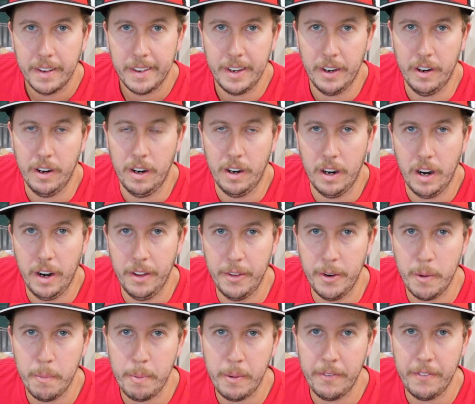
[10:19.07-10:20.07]
There are
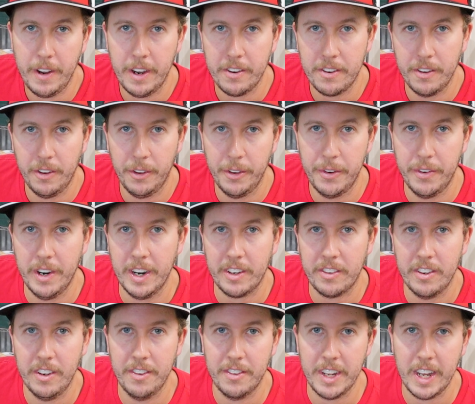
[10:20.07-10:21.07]
other professional
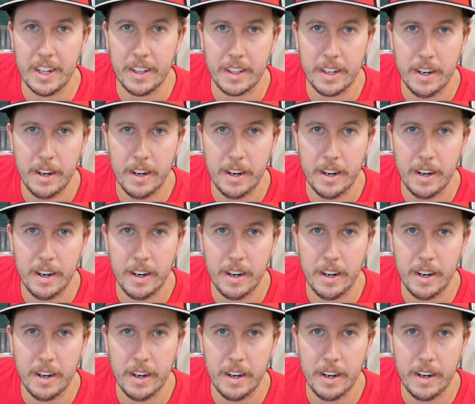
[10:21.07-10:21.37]
directions out